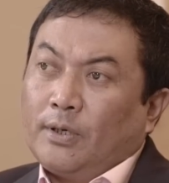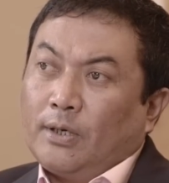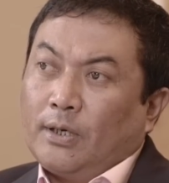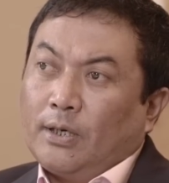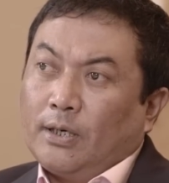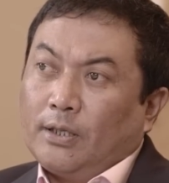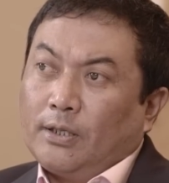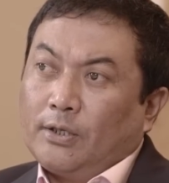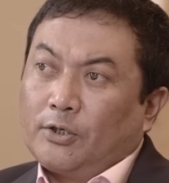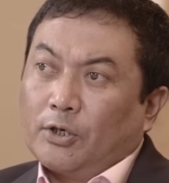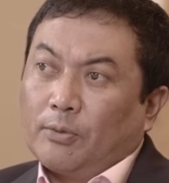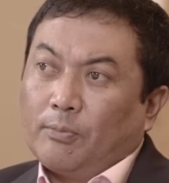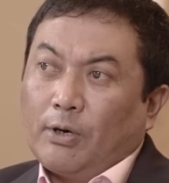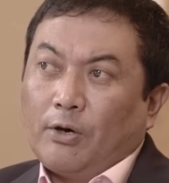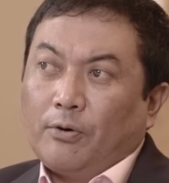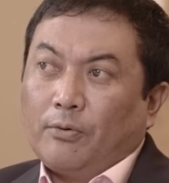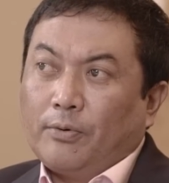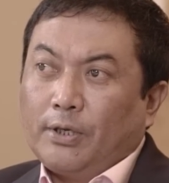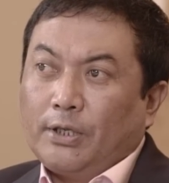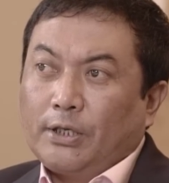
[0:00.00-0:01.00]
And
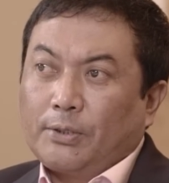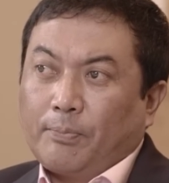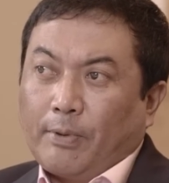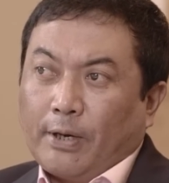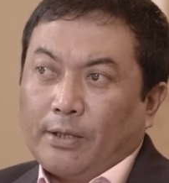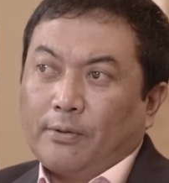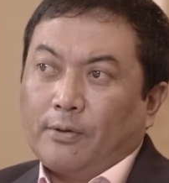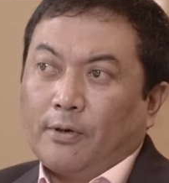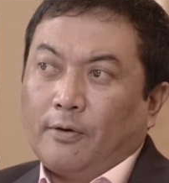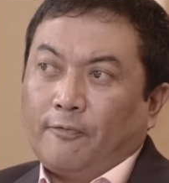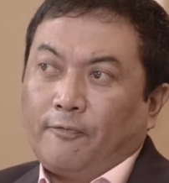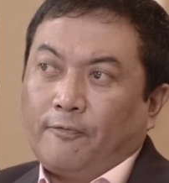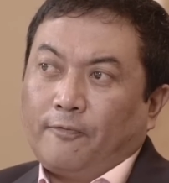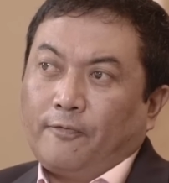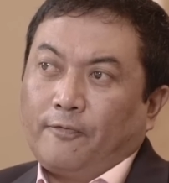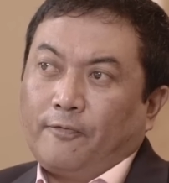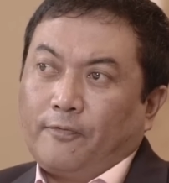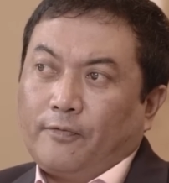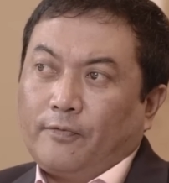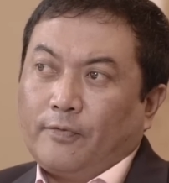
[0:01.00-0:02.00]
somehow, in spite of
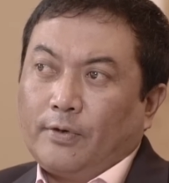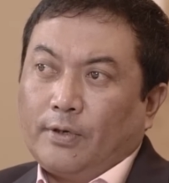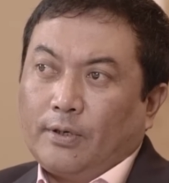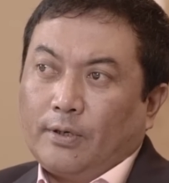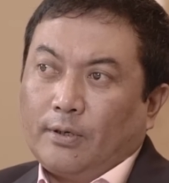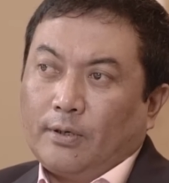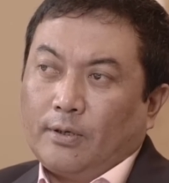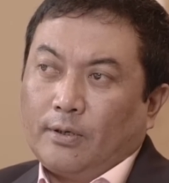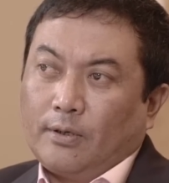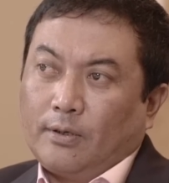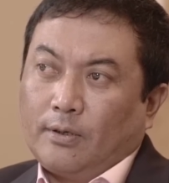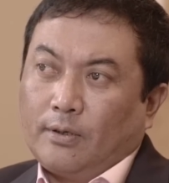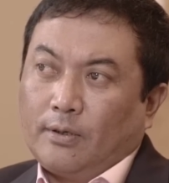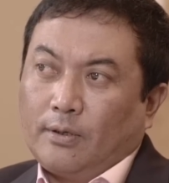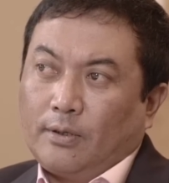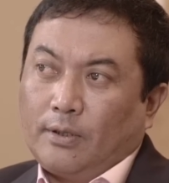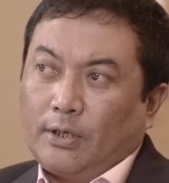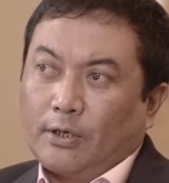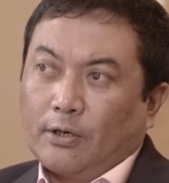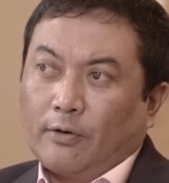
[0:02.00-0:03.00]

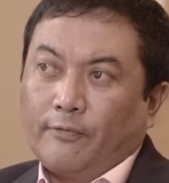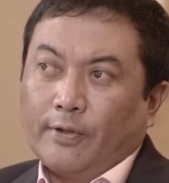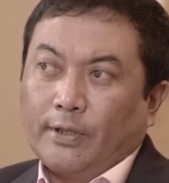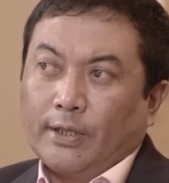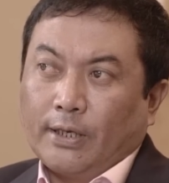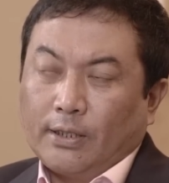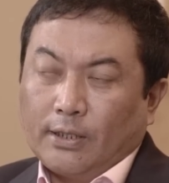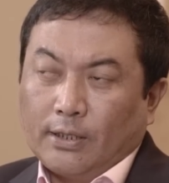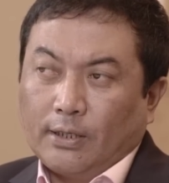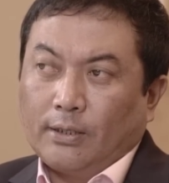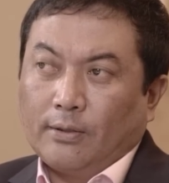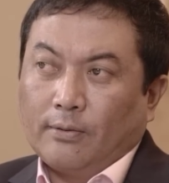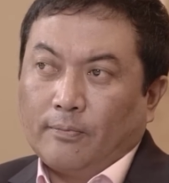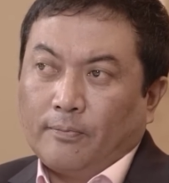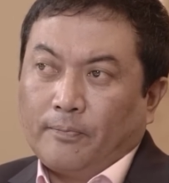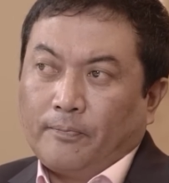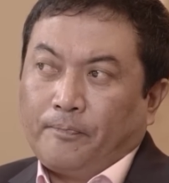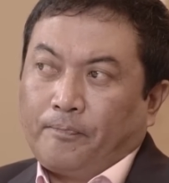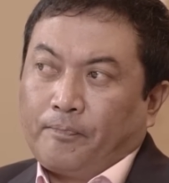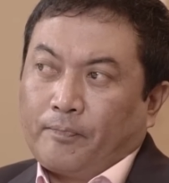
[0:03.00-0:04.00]
the COVID-19,
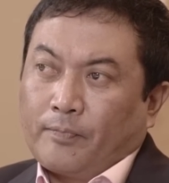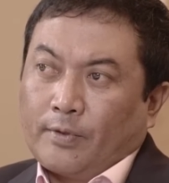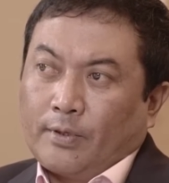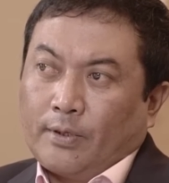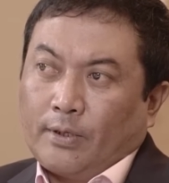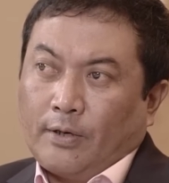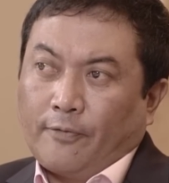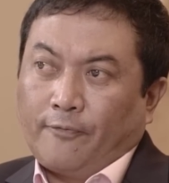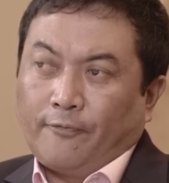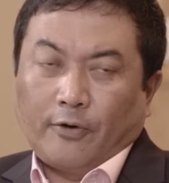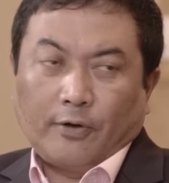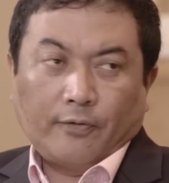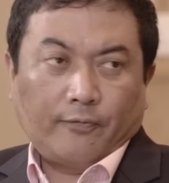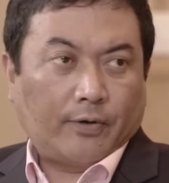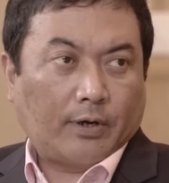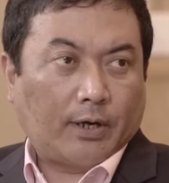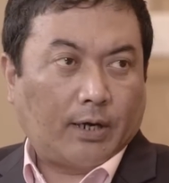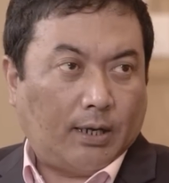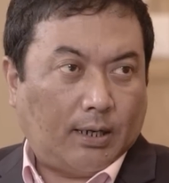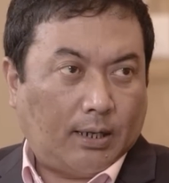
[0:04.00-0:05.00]
I fought
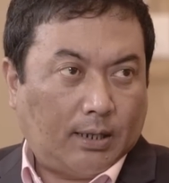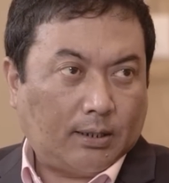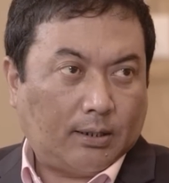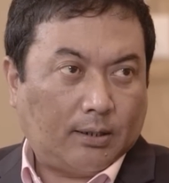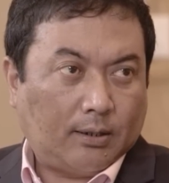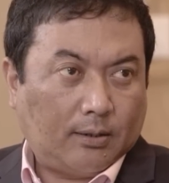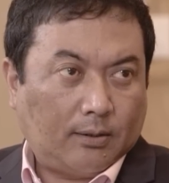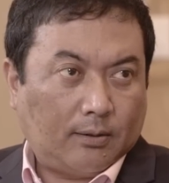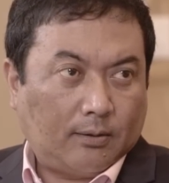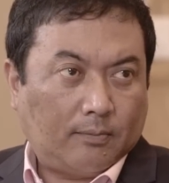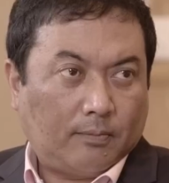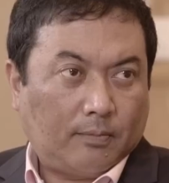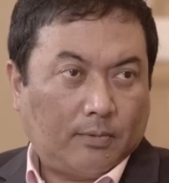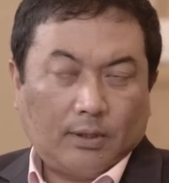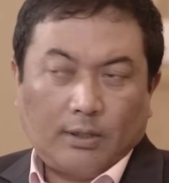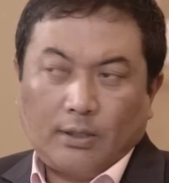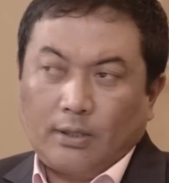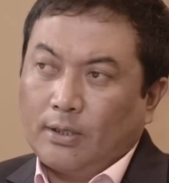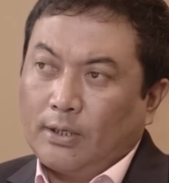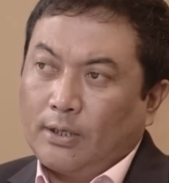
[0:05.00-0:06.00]
very hard
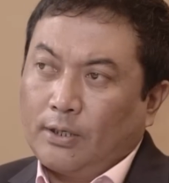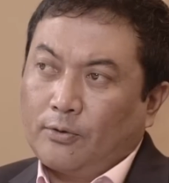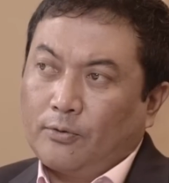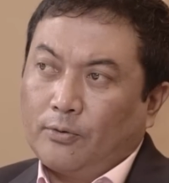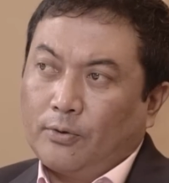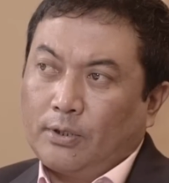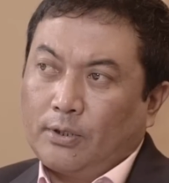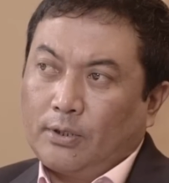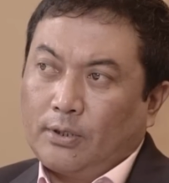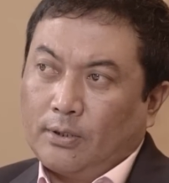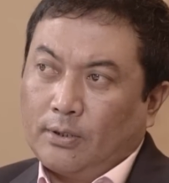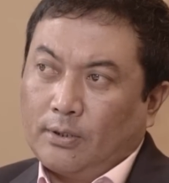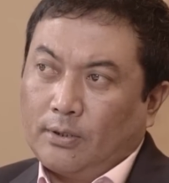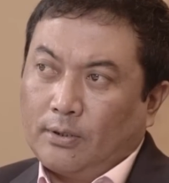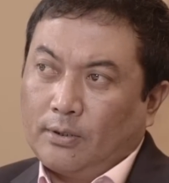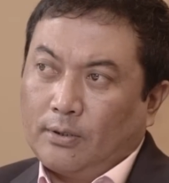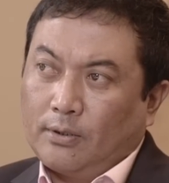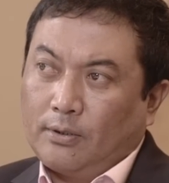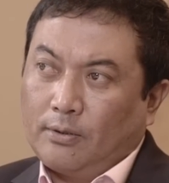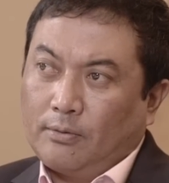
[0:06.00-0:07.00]
and I could
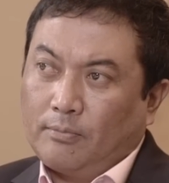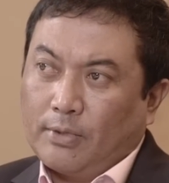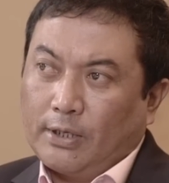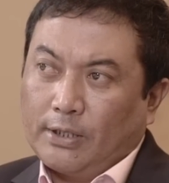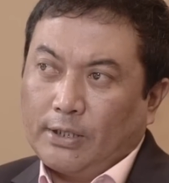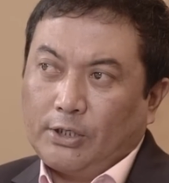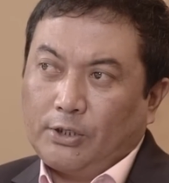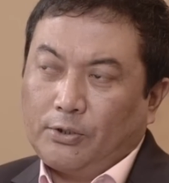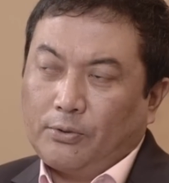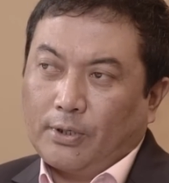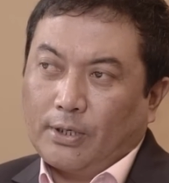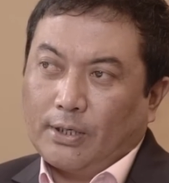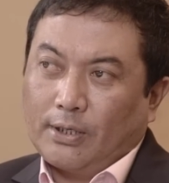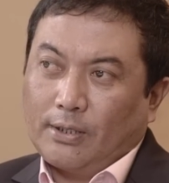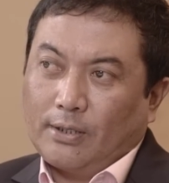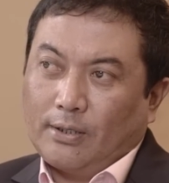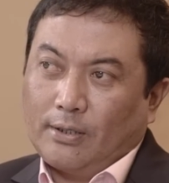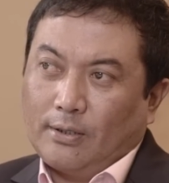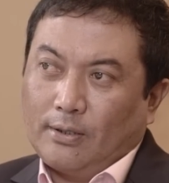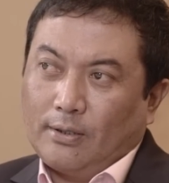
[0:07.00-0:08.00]
manage to
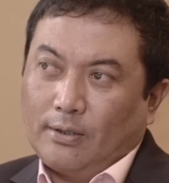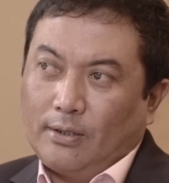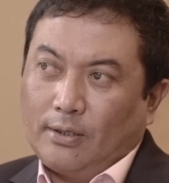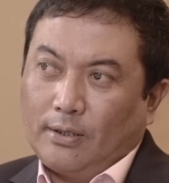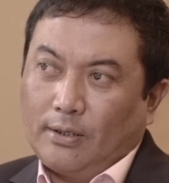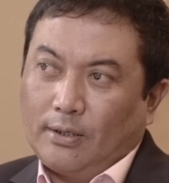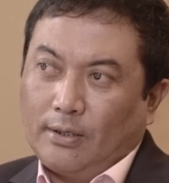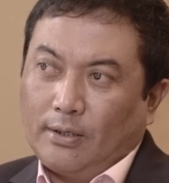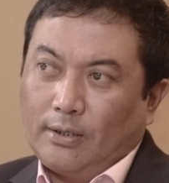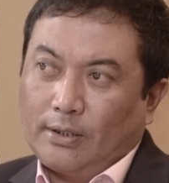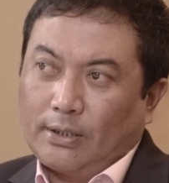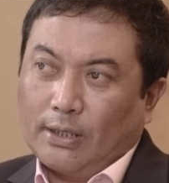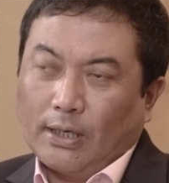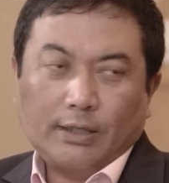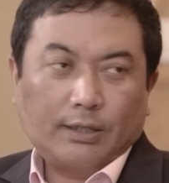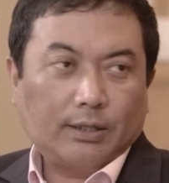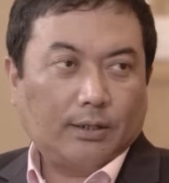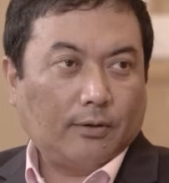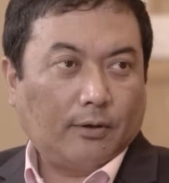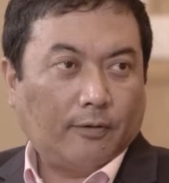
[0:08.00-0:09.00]
get the
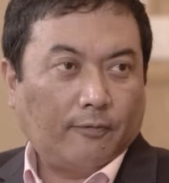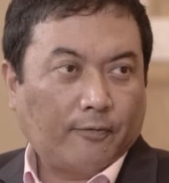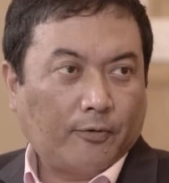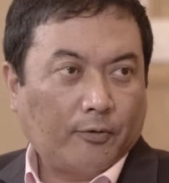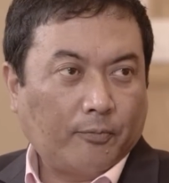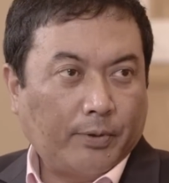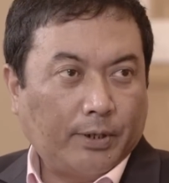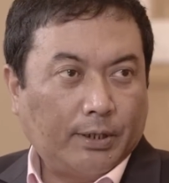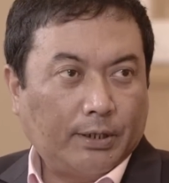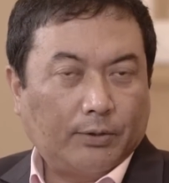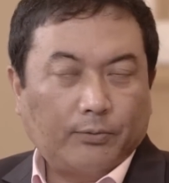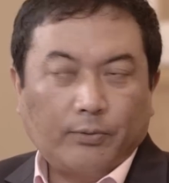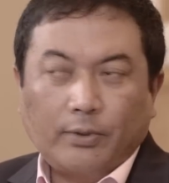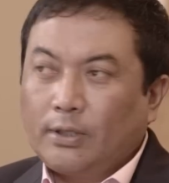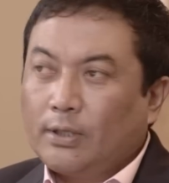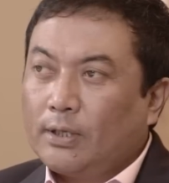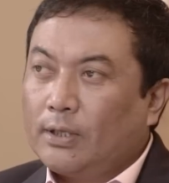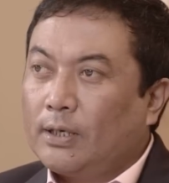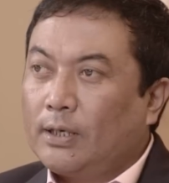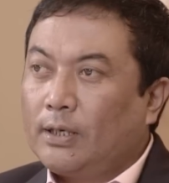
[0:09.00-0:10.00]
sanction of rupees
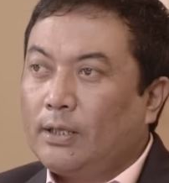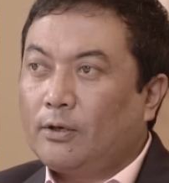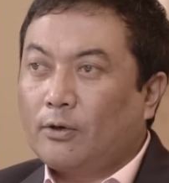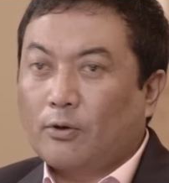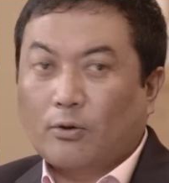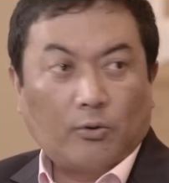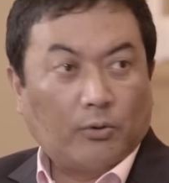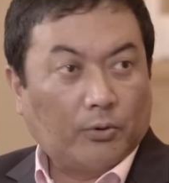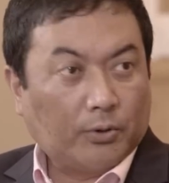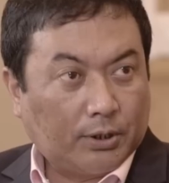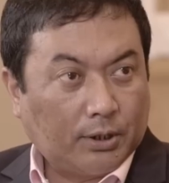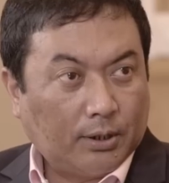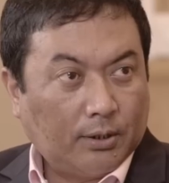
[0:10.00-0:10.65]
29 crores.